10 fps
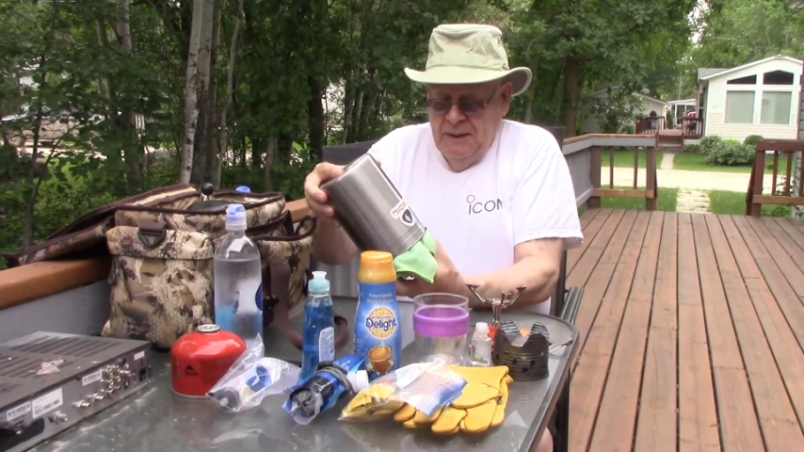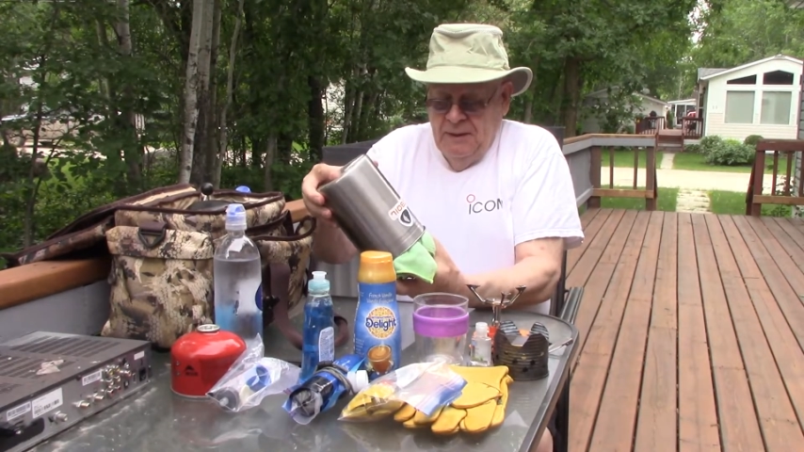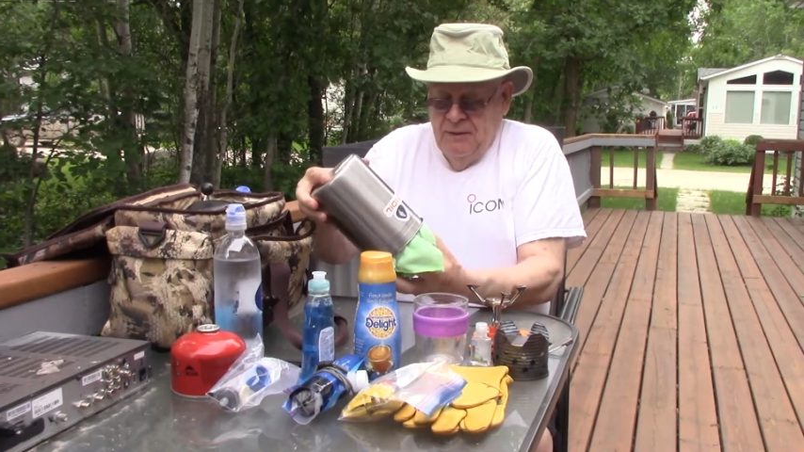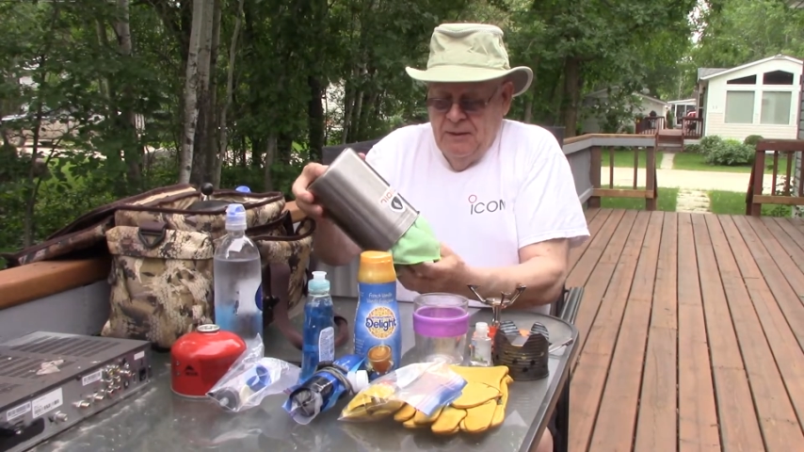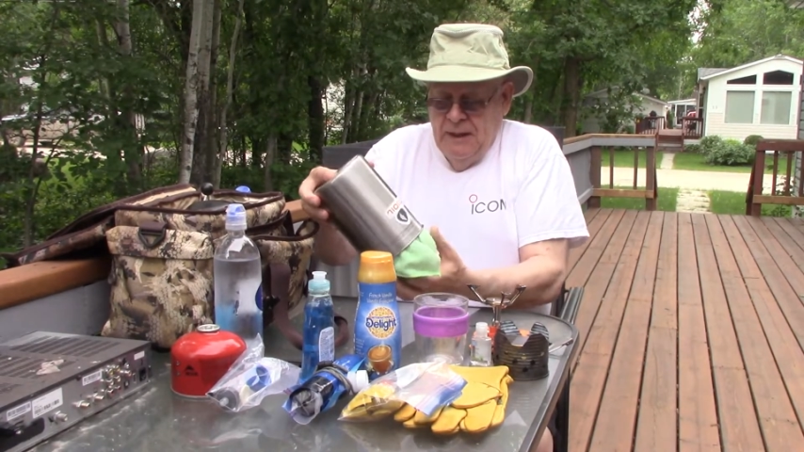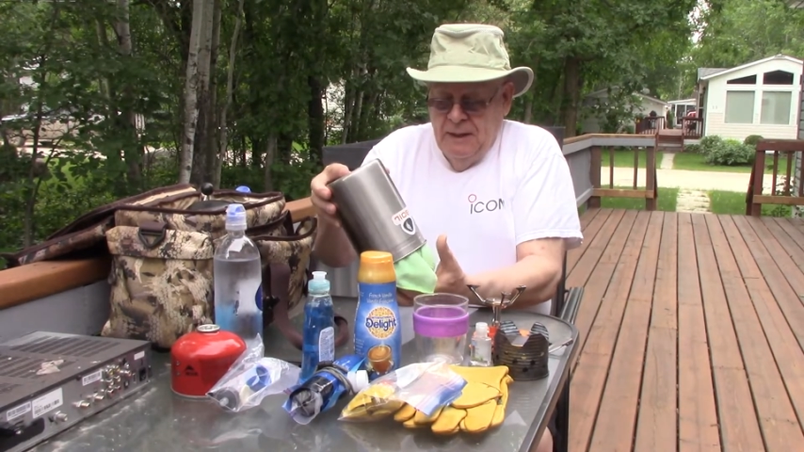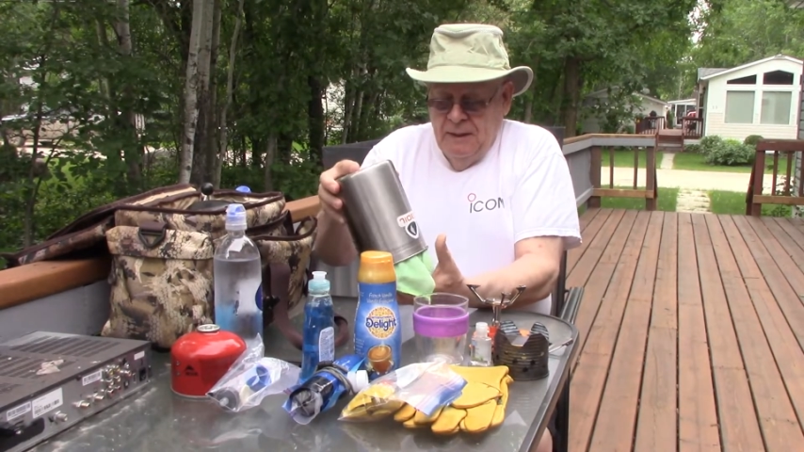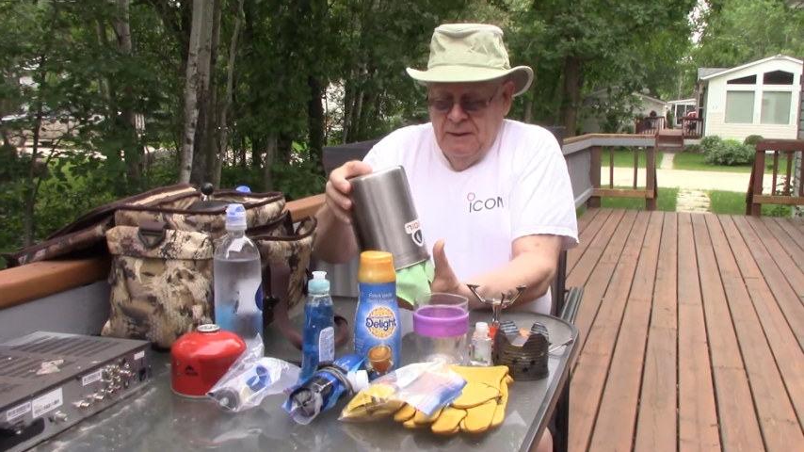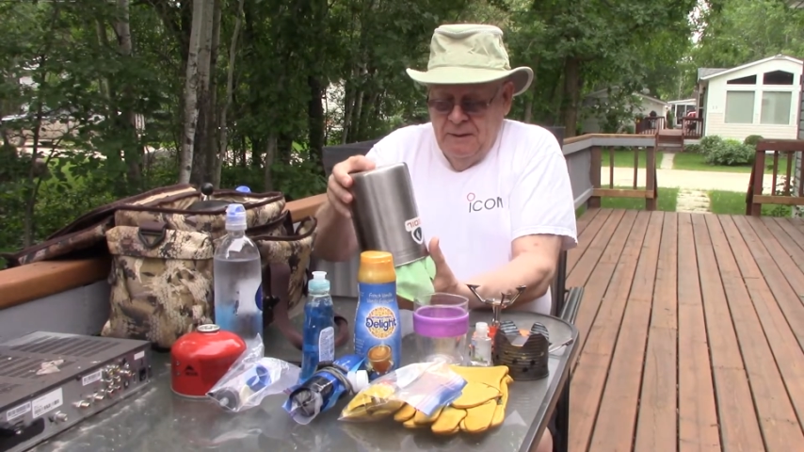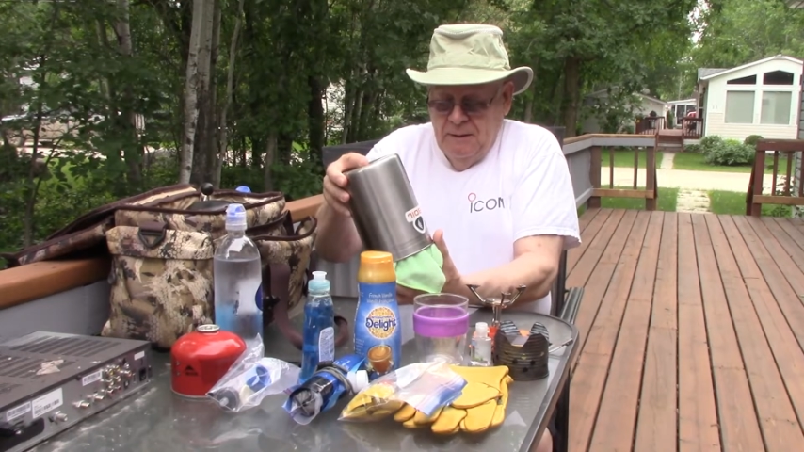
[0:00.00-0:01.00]
it's
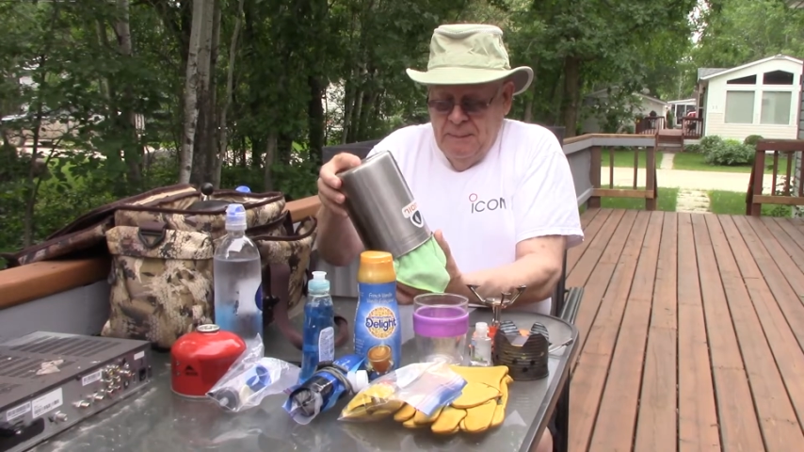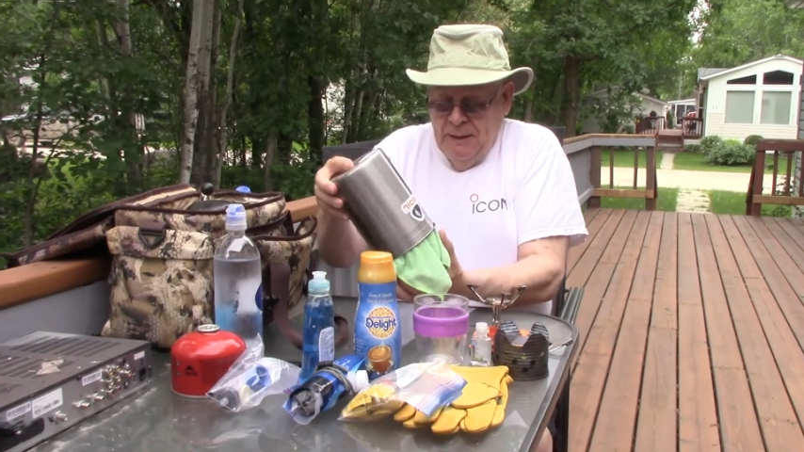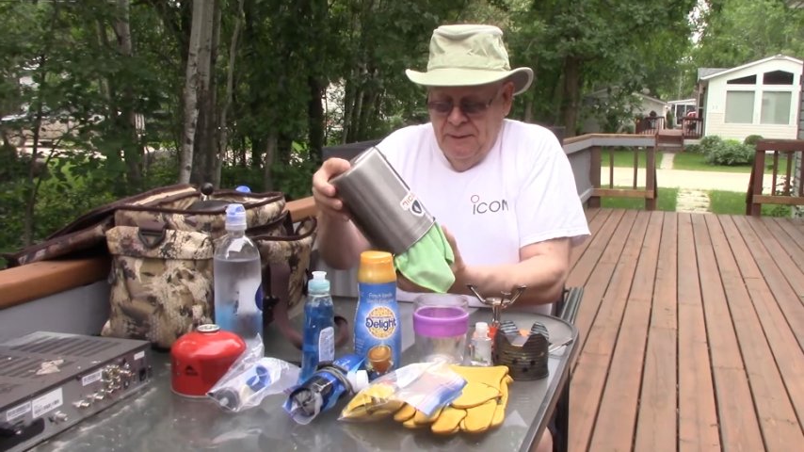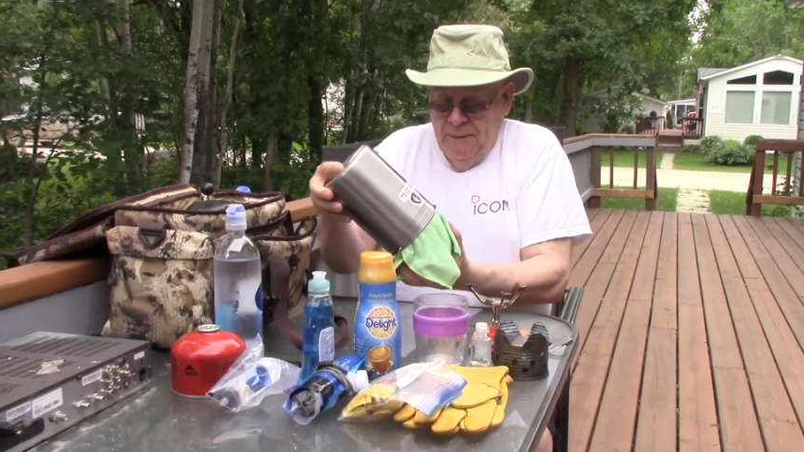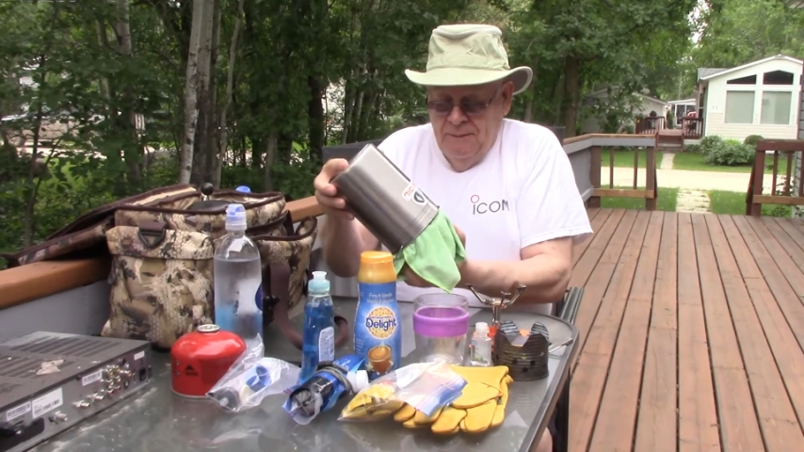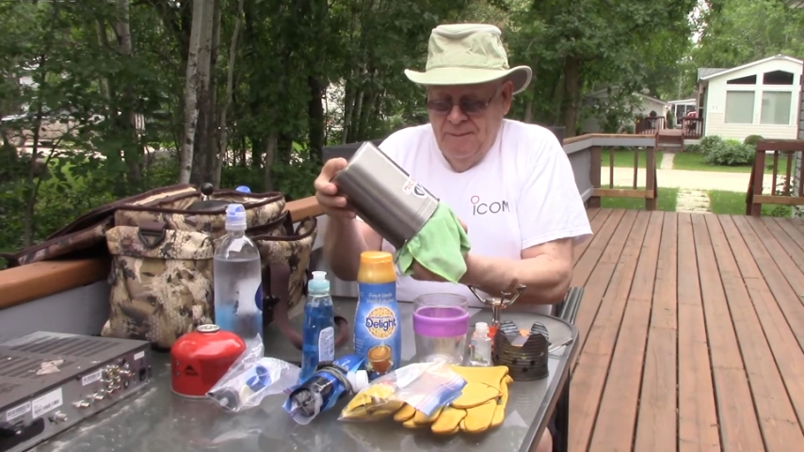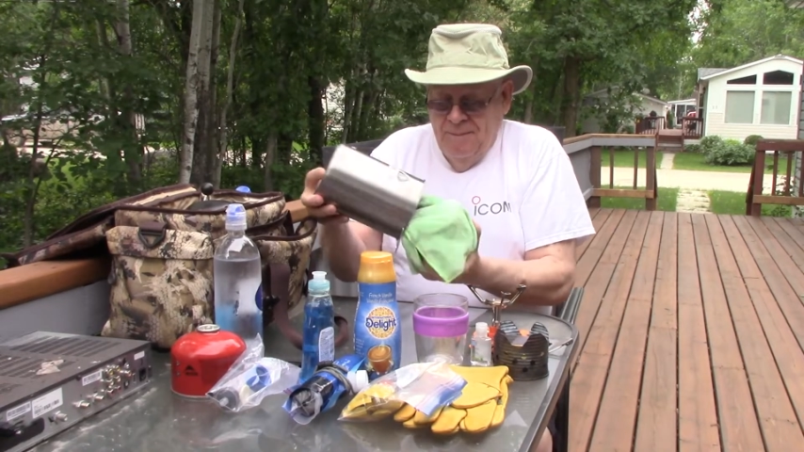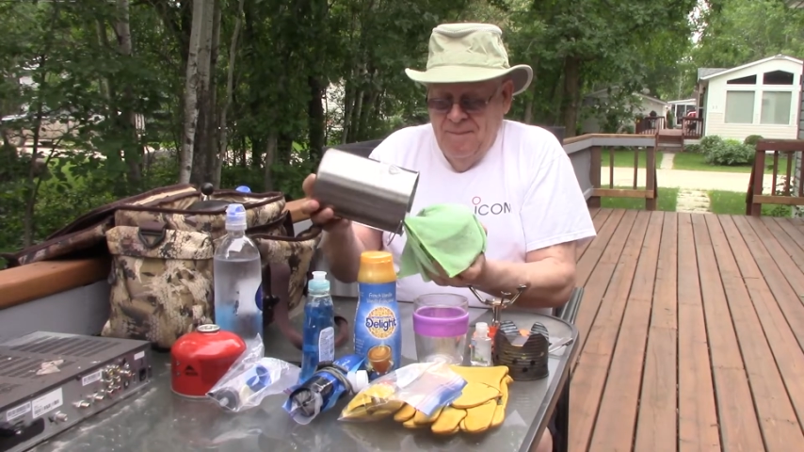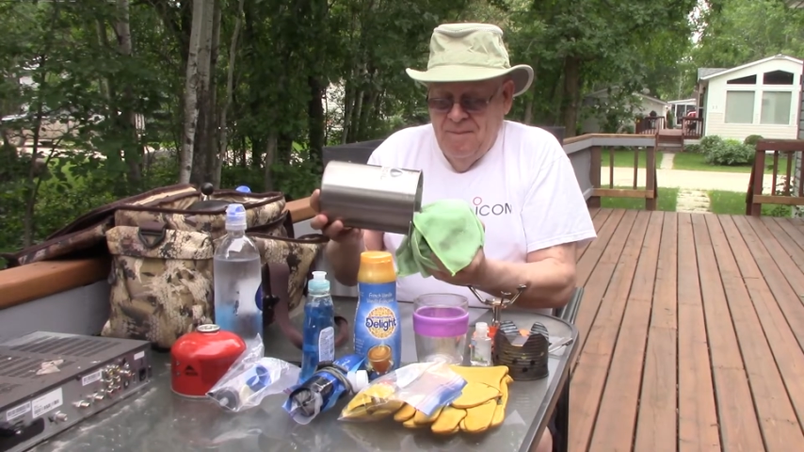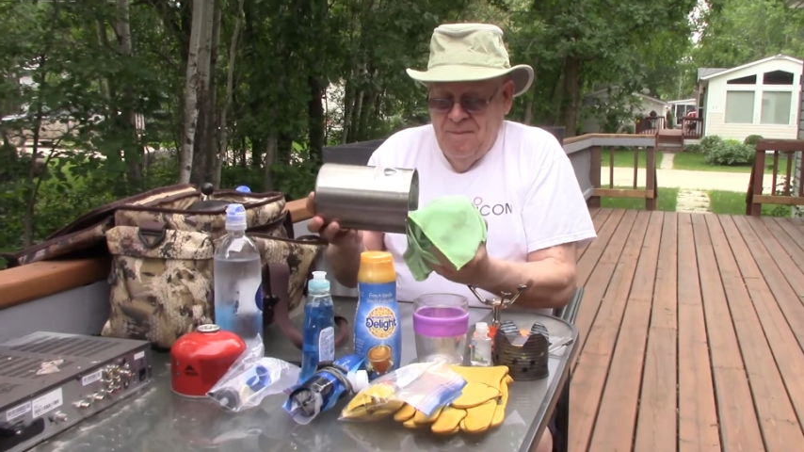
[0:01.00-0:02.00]
snagging on the bale.
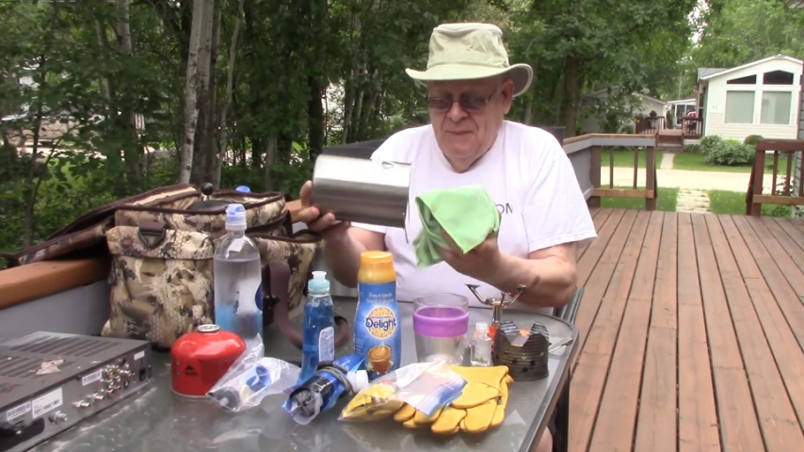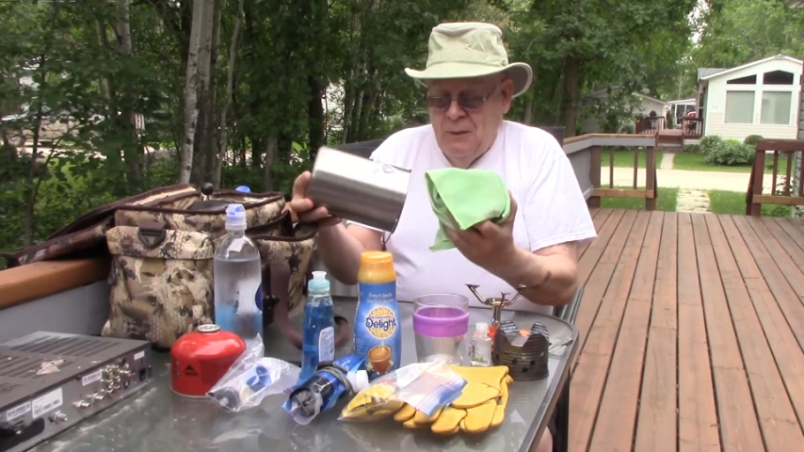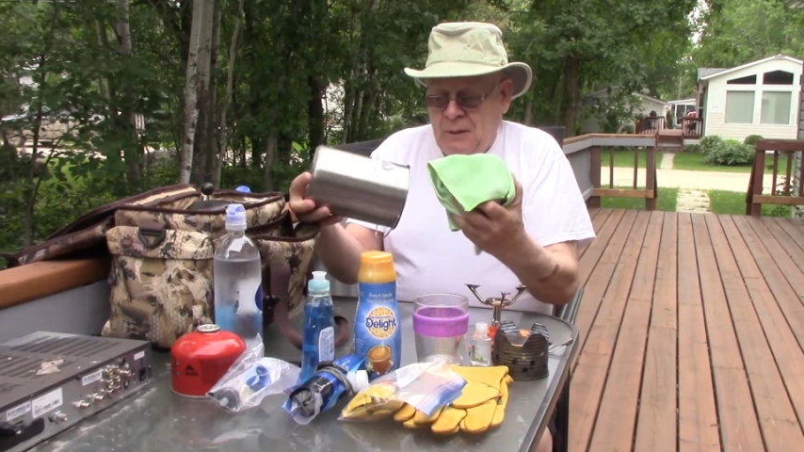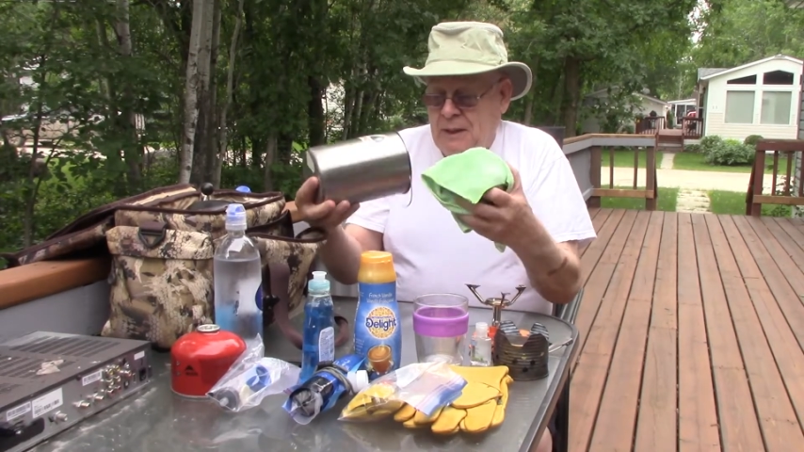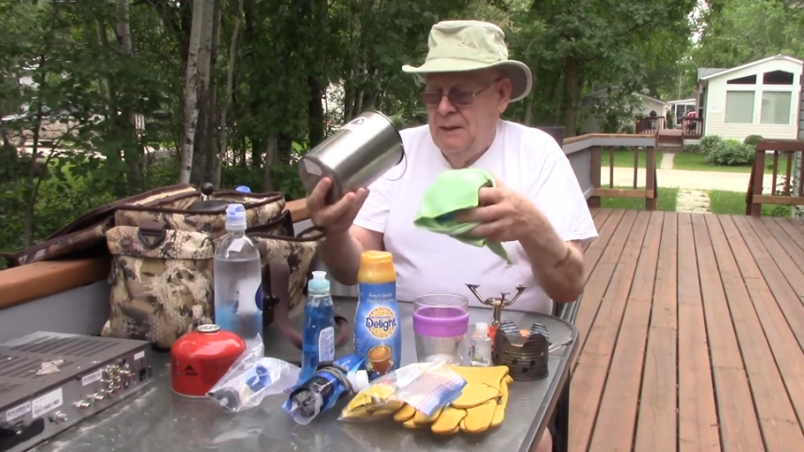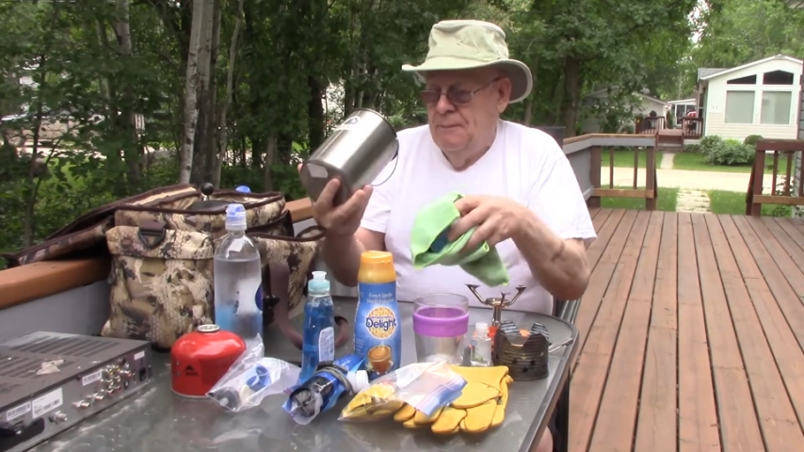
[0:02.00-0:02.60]
Okay.